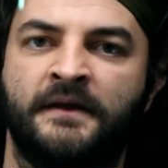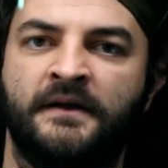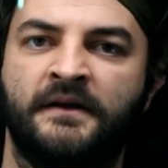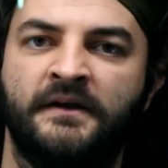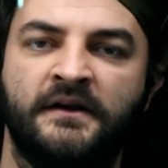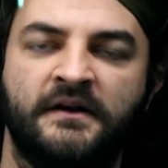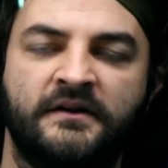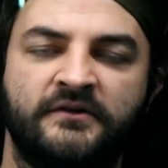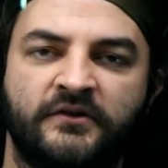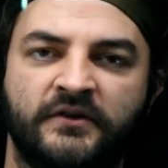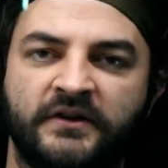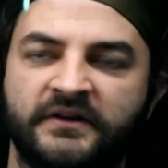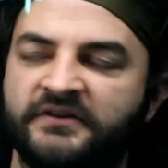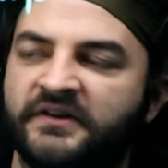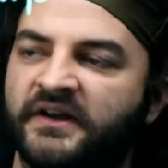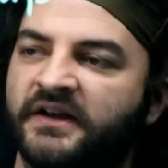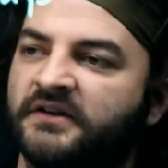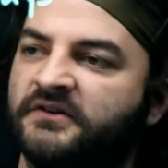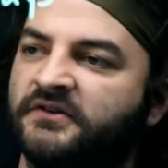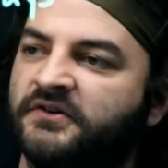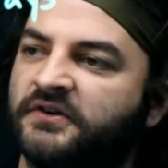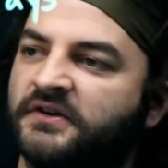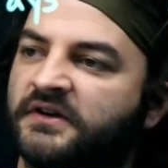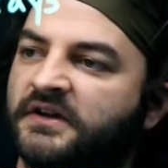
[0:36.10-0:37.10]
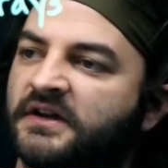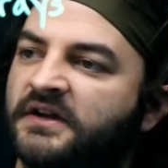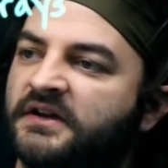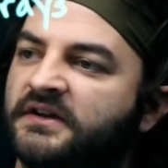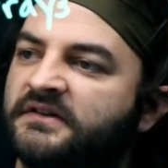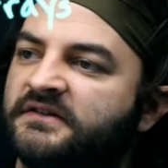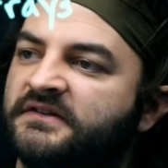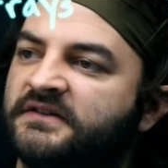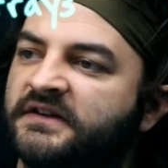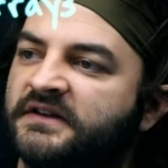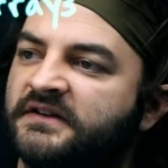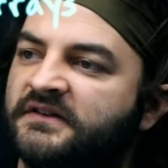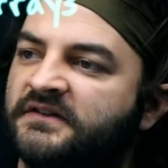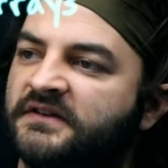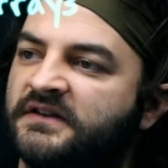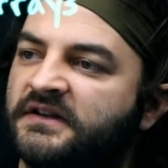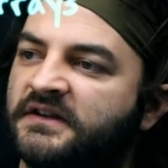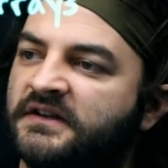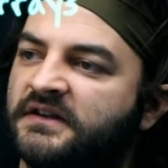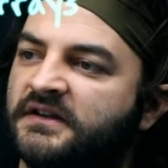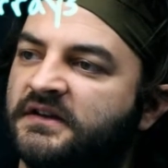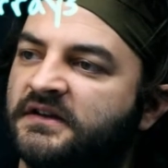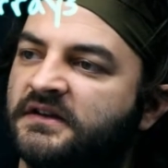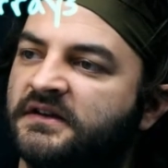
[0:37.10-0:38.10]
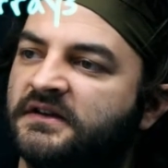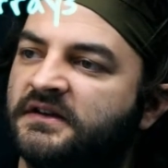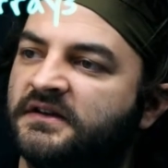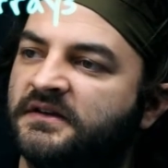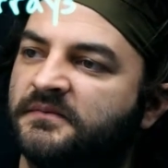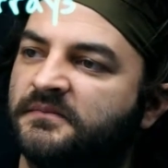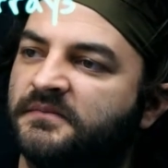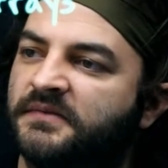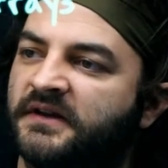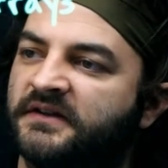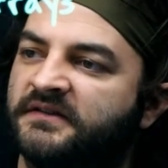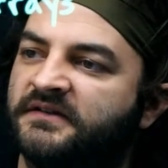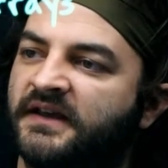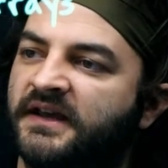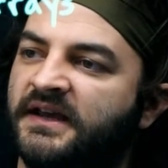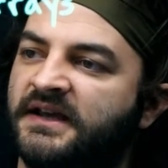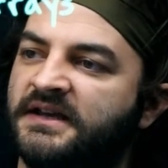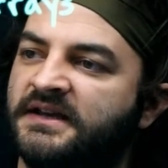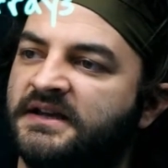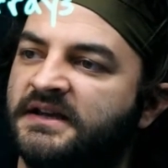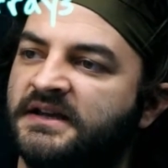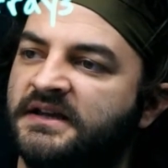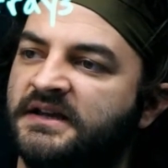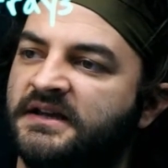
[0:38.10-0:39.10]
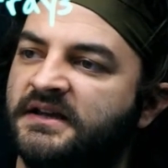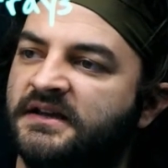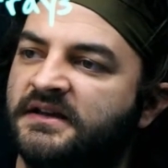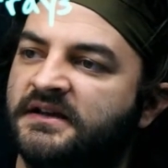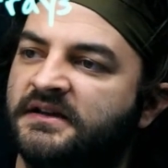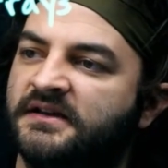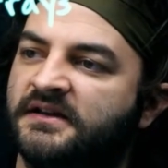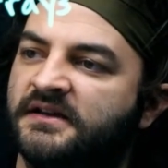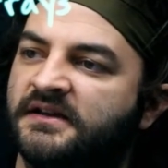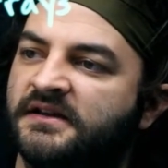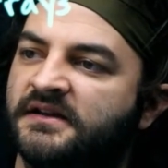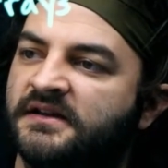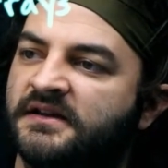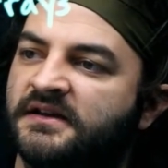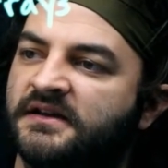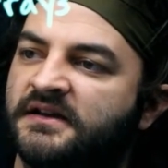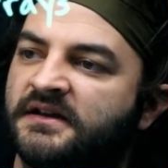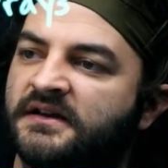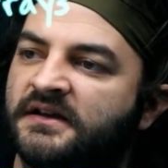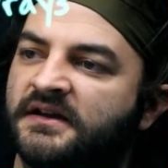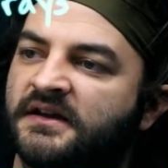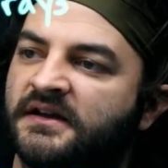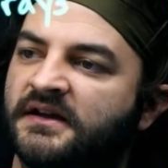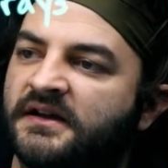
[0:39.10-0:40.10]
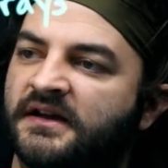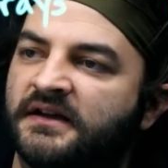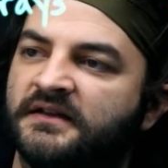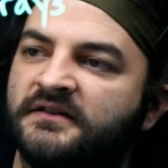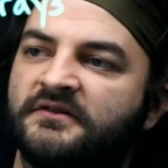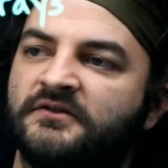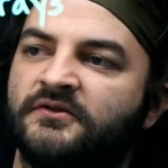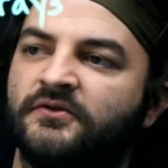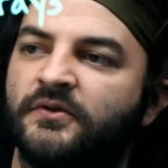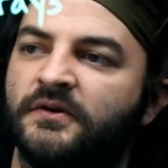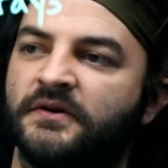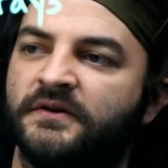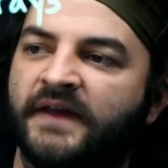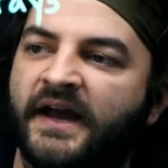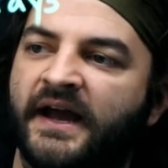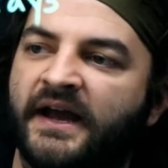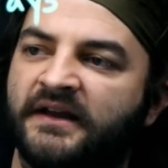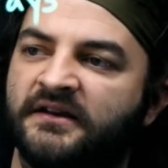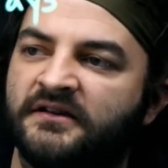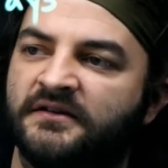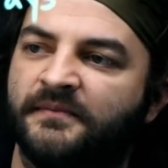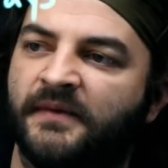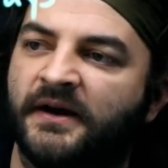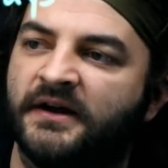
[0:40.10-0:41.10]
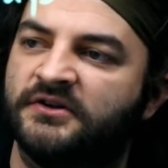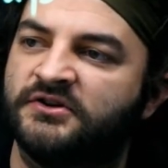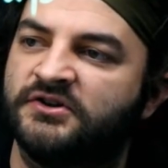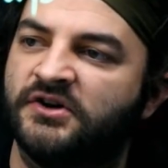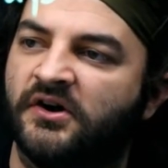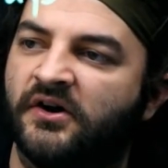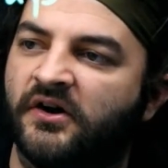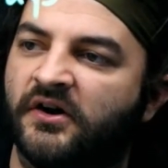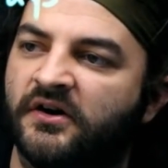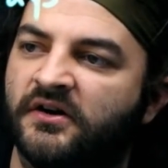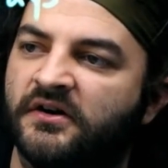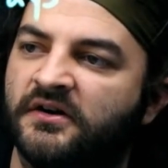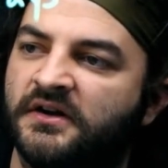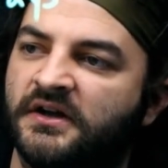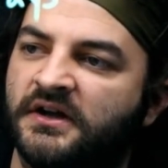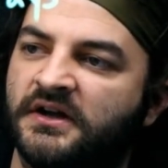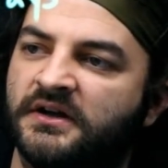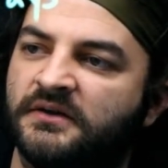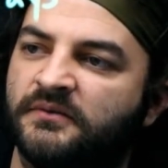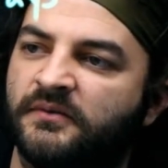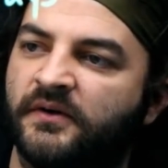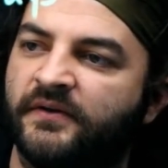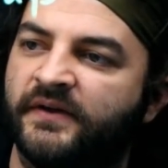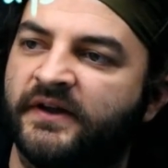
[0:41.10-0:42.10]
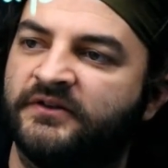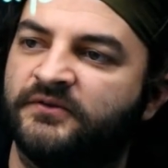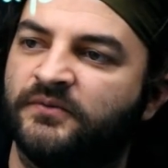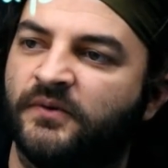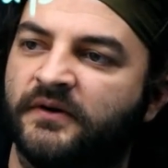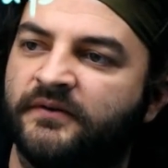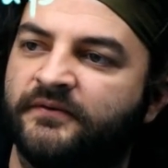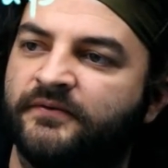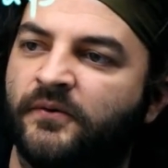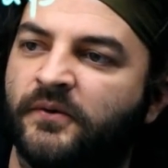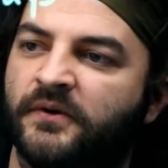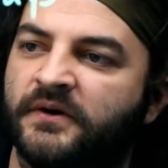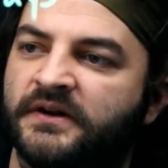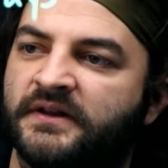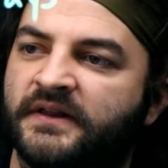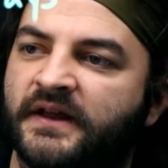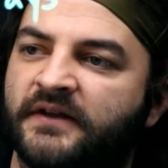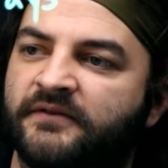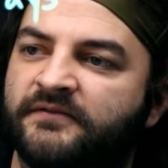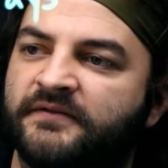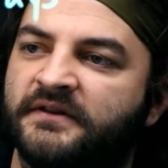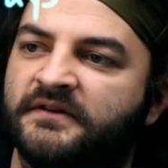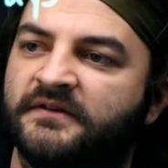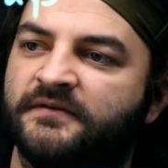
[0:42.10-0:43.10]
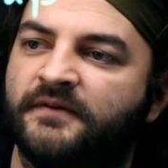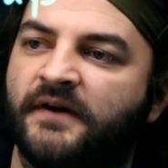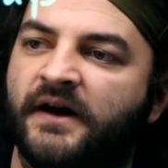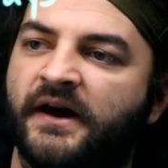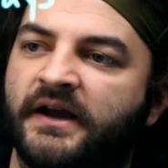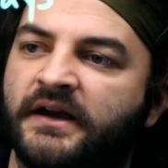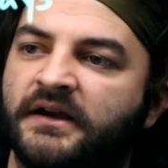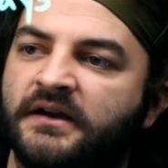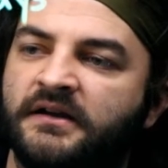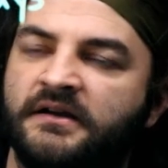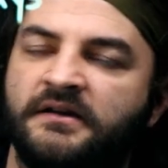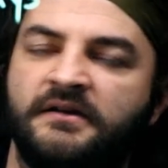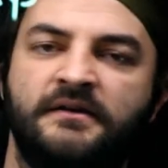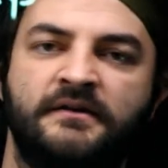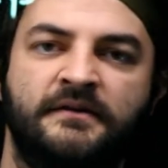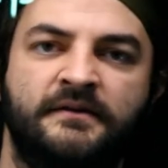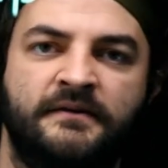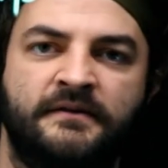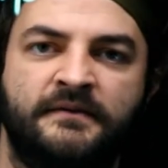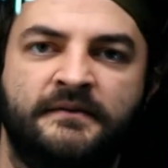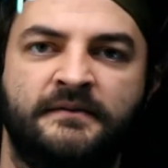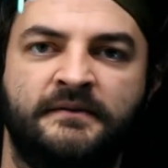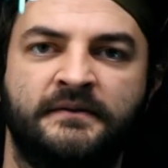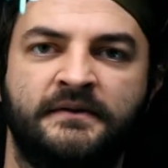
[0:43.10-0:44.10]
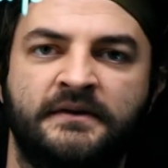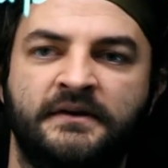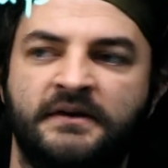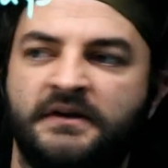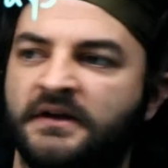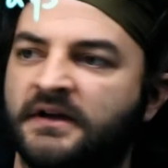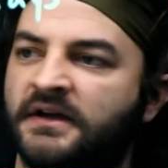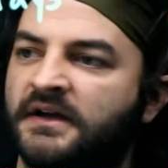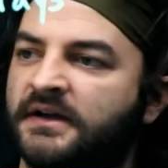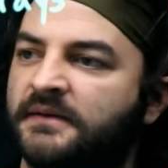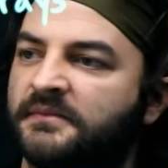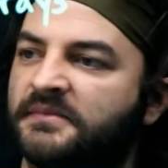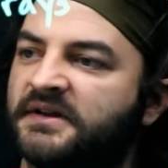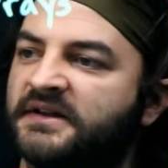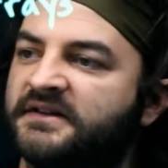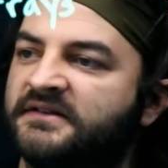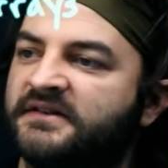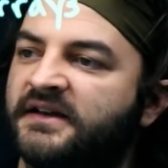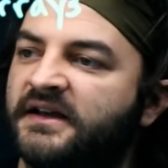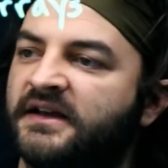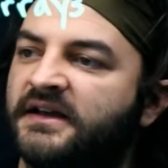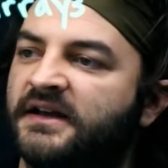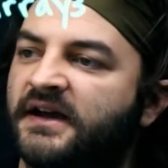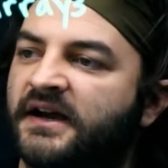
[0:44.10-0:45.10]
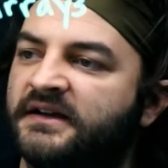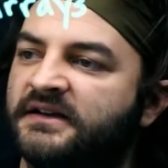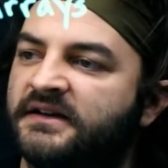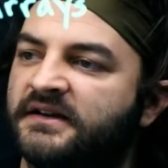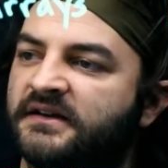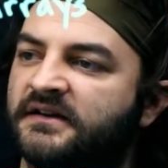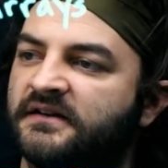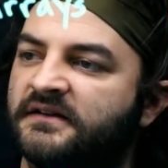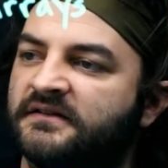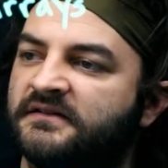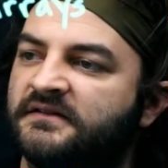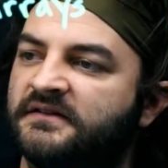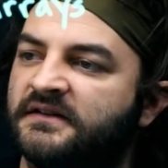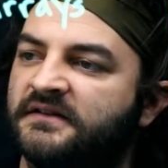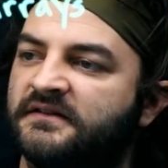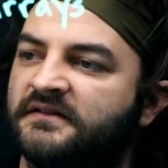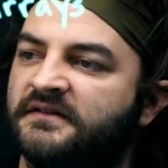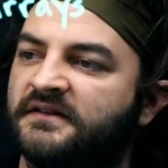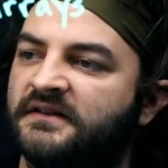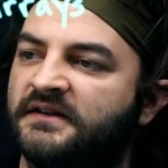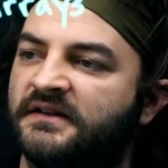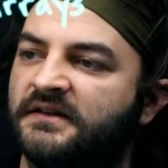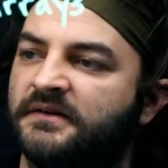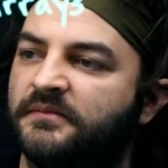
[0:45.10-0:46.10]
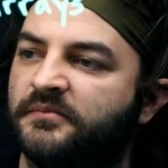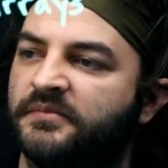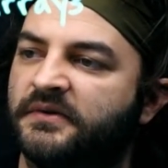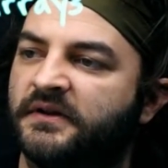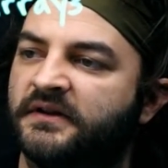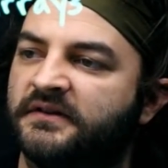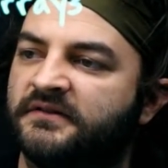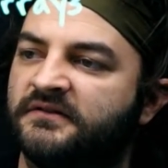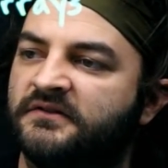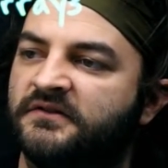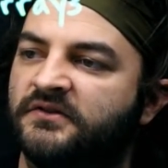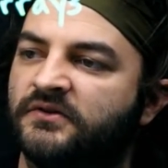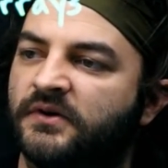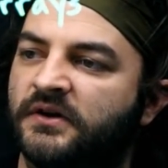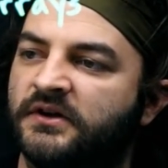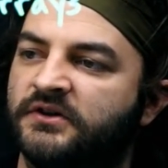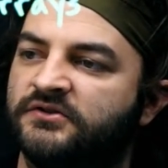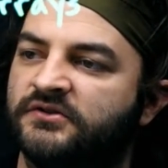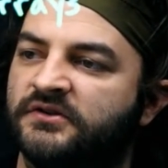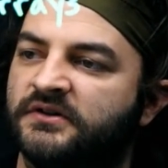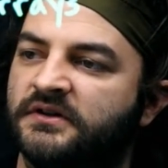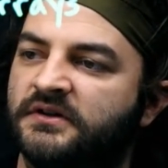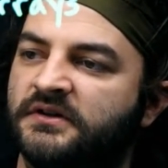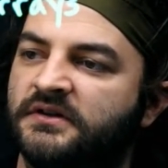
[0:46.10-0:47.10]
So let's say I took 60 plus 80 and stored that into my char. Well, that's 140. That fits fine. But let's say I did 60 plus 200.